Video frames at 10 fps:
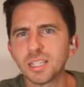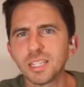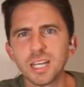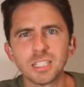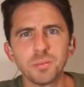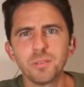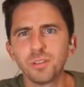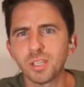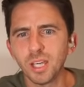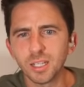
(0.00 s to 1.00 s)
like the Catch Me If
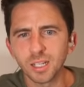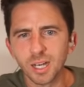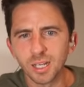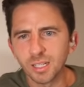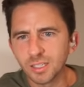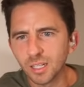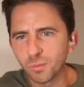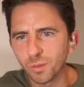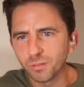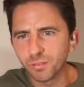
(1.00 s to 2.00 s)
You Can guy, and then
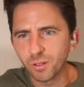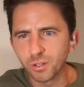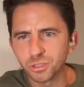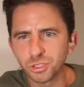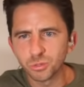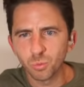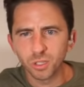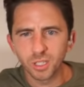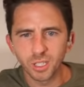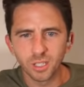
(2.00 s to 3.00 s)
in one photo she's
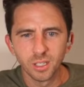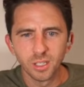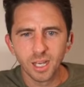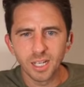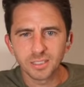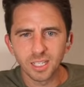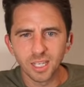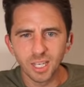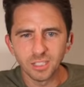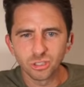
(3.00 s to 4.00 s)
working as like
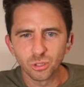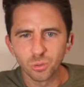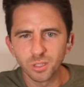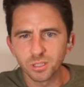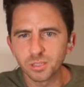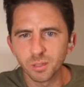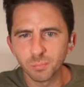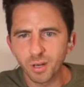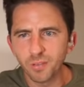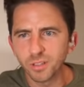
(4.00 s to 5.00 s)
a stewardess in a
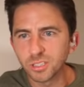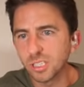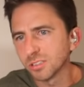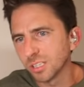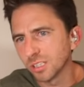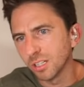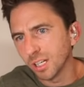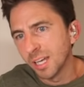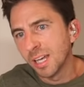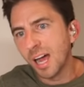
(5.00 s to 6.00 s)
private. And I was like,
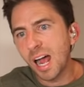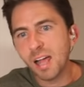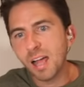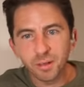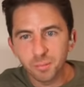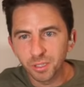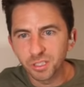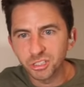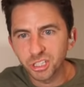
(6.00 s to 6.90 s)
look, I've had a million